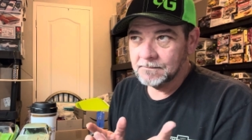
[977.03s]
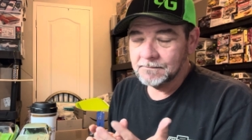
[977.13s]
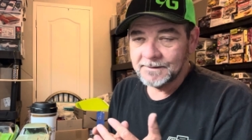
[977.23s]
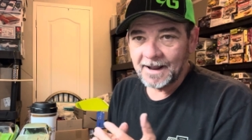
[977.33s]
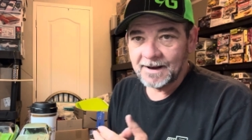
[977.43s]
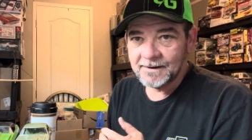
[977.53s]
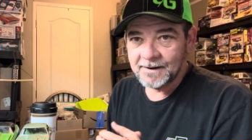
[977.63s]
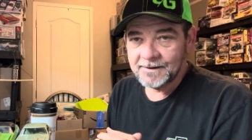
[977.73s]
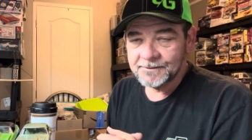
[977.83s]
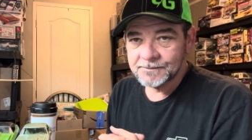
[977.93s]
9
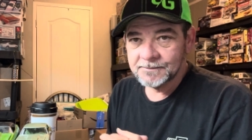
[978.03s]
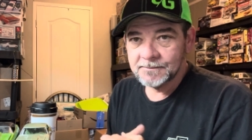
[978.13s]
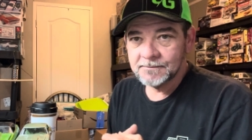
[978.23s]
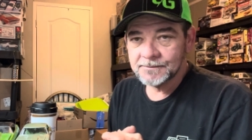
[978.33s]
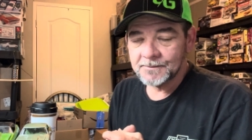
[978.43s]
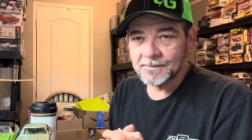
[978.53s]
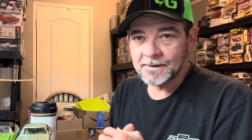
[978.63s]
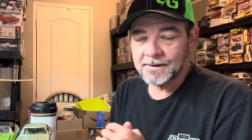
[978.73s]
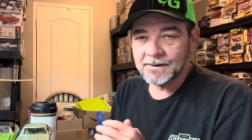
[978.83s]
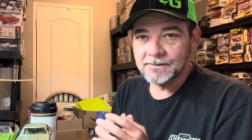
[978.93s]
days, something
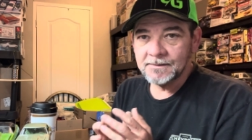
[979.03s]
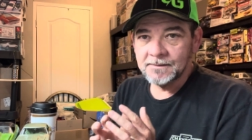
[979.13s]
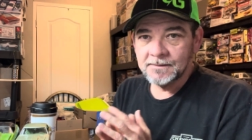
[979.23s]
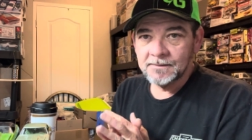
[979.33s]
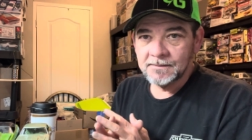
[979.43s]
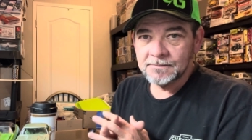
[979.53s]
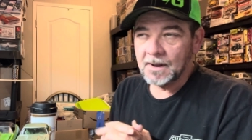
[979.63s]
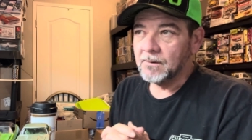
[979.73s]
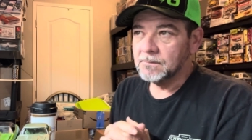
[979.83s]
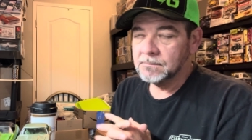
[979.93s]
like that.
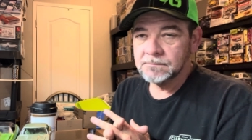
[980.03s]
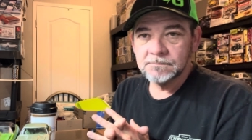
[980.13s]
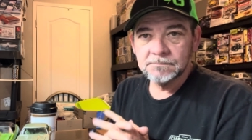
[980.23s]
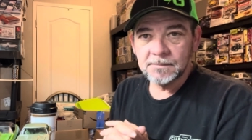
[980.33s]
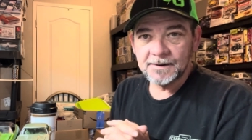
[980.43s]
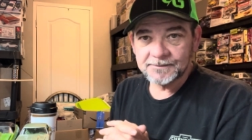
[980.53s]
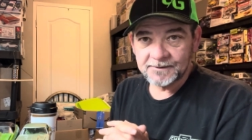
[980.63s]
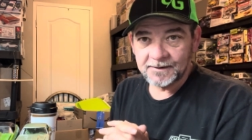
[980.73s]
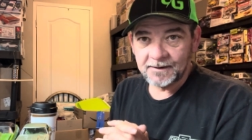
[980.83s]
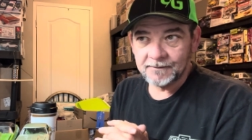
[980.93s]
No, less than
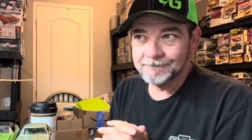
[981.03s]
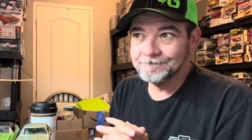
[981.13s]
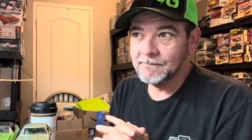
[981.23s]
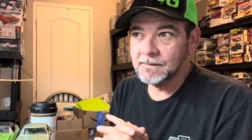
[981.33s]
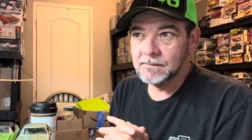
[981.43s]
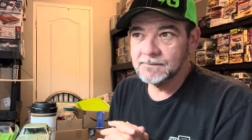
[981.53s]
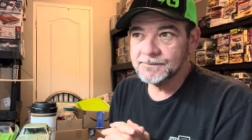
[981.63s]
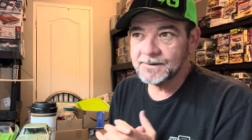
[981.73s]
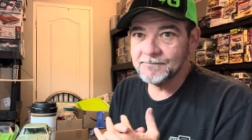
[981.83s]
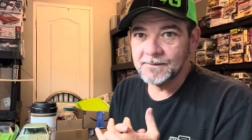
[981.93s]
that.
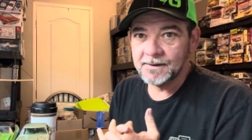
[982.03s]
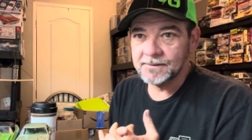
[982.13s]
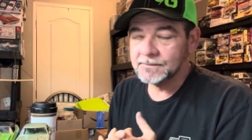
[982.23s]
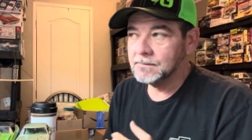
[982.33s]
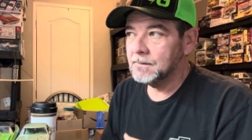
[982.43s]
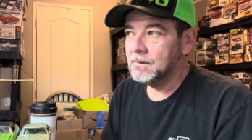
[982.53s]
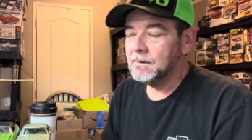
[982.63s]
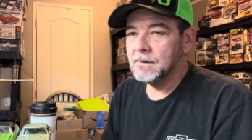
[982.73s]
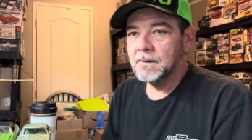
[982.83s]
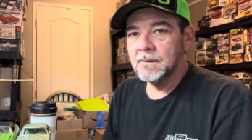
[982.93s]
7 days.
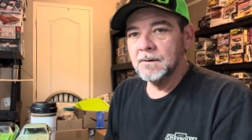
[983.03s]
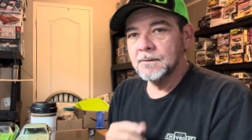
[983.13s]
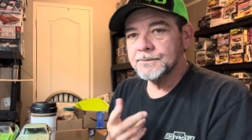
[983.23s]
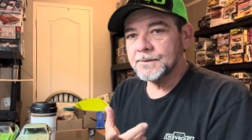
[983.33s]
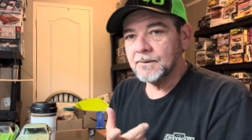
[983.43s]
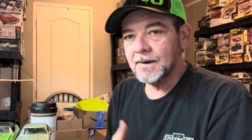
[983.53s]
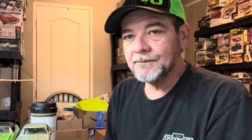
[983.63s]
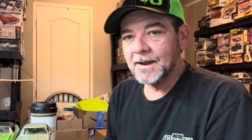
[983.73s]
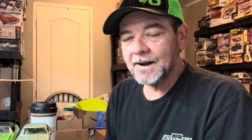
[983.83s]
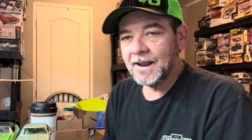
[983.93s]
So I've
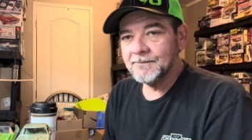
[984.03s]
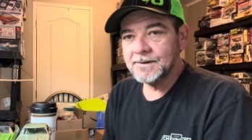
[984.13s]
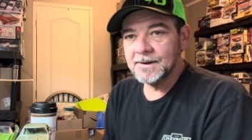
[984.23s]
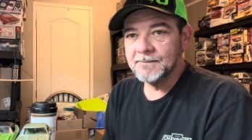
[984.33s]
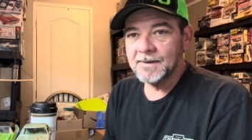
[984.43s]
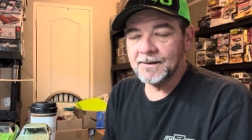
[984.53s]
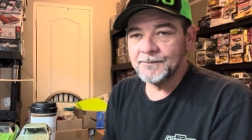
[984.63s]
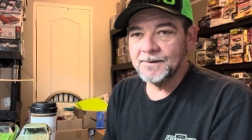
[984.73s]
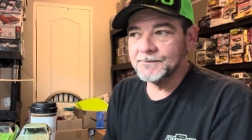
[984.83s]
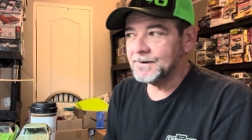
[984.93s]
got to have it done by the
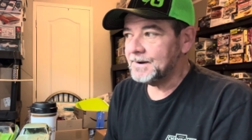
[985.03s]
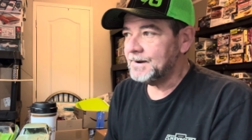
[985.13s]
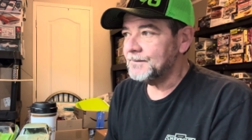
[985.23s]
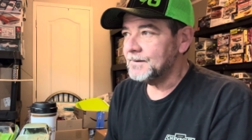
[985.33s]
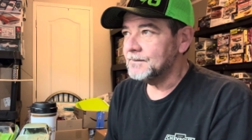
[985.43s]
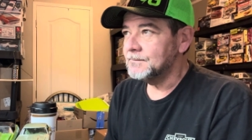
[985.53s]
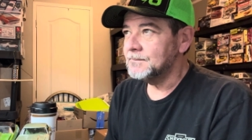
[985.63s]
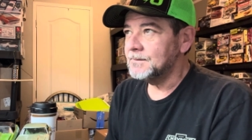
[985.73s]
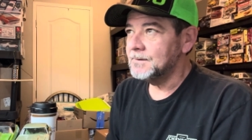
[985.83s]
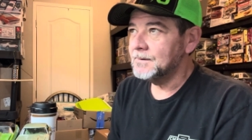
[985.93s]
15th, and
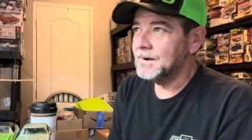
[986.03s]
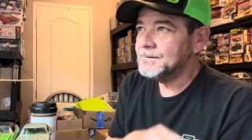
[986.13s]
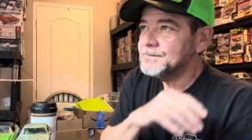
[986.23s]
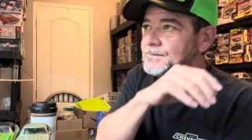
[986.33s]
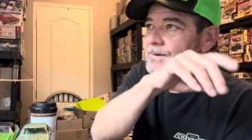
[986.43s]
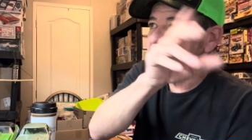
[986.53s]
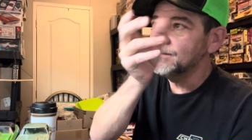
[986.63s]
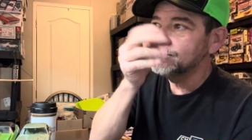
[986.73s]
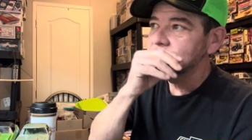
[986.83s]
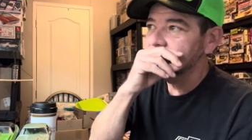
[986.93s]
I still got
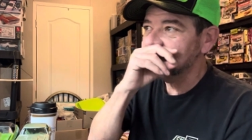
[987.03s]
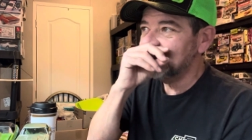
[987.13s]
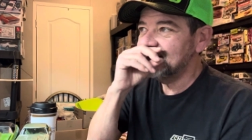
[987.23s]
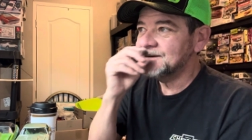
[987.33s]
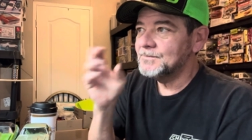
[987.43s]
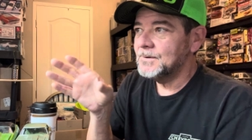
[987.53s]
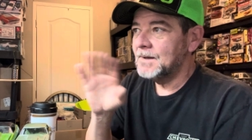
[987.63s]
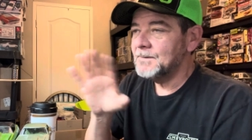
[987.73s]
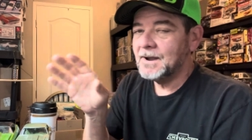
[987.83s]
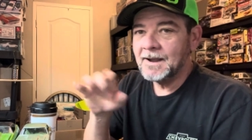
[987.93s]
things
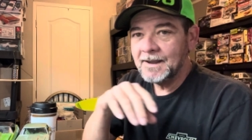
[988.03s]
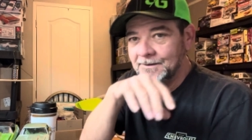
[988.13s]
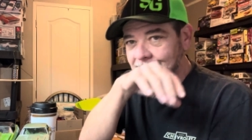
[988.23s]
can't